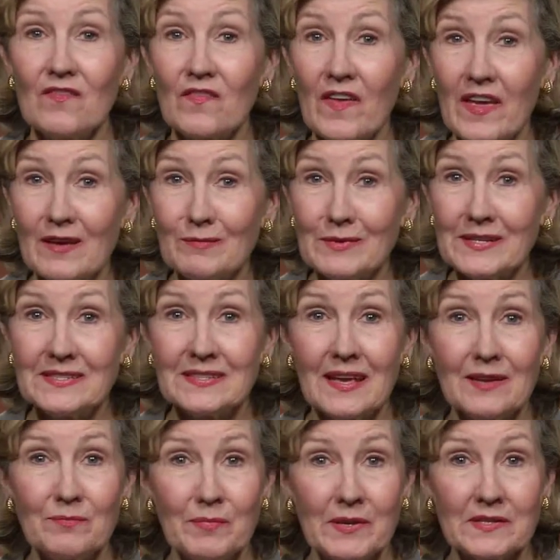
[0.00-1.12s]
Families
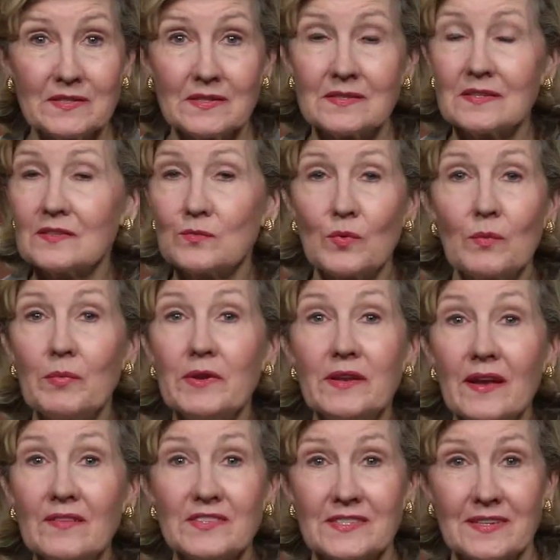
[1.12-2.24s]
and businesses will be
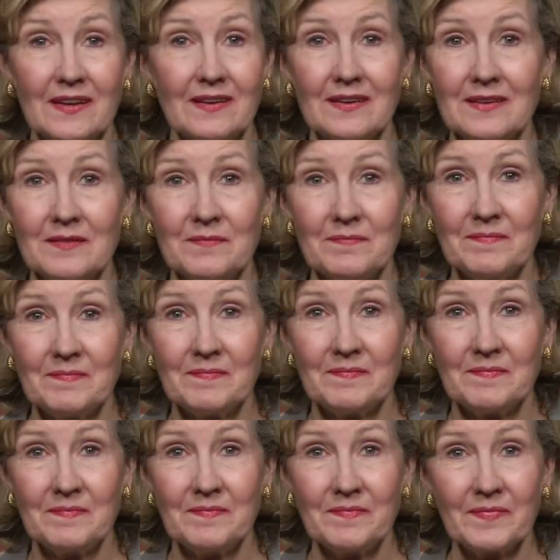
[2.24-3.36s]
devastated.
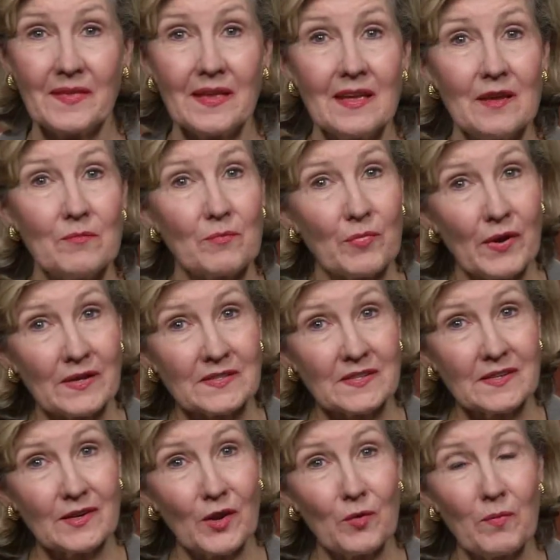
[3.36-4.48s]

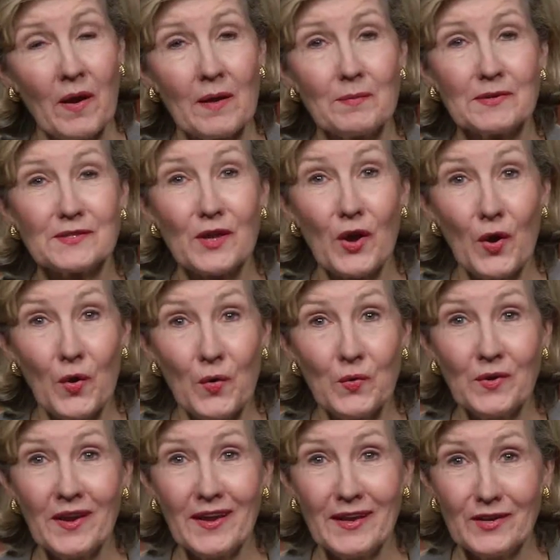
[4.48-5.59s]
President Obama's
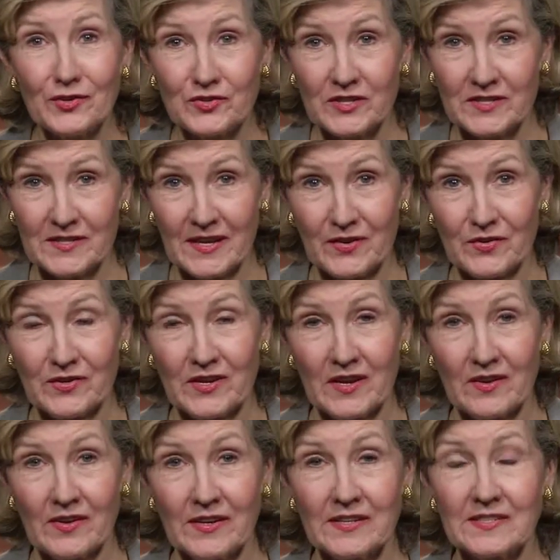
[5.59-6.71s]
own Energy
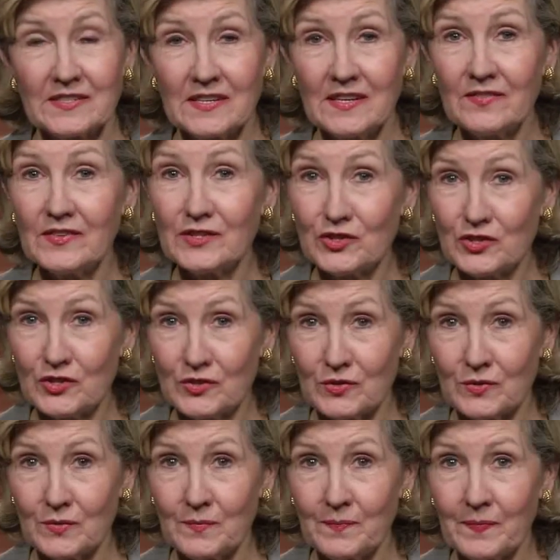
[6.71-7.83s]
Secretary, Stephen
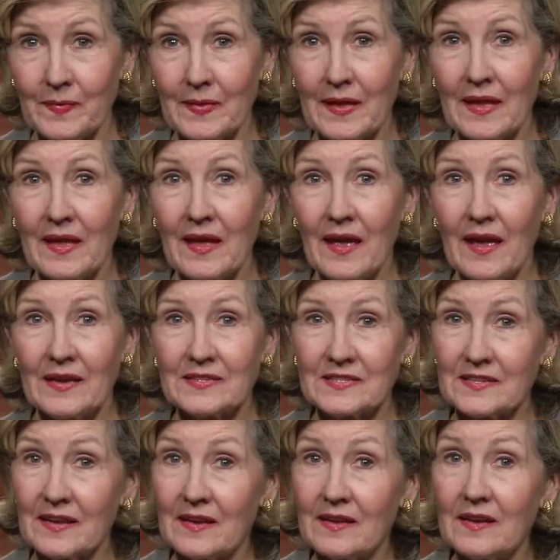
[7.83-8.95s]
Chu, has
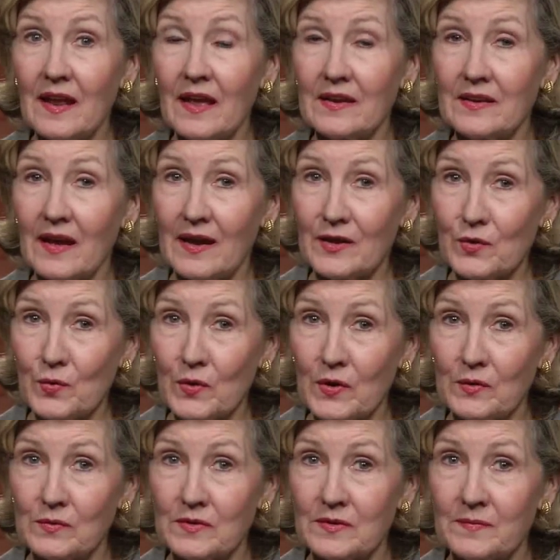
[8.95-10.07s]
said, and I
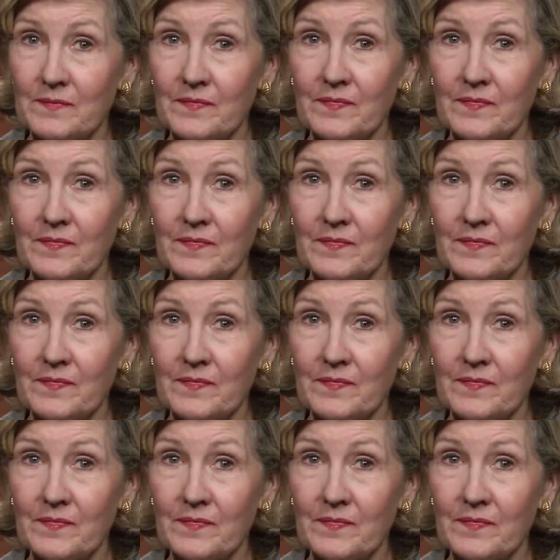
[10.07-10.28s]
quote,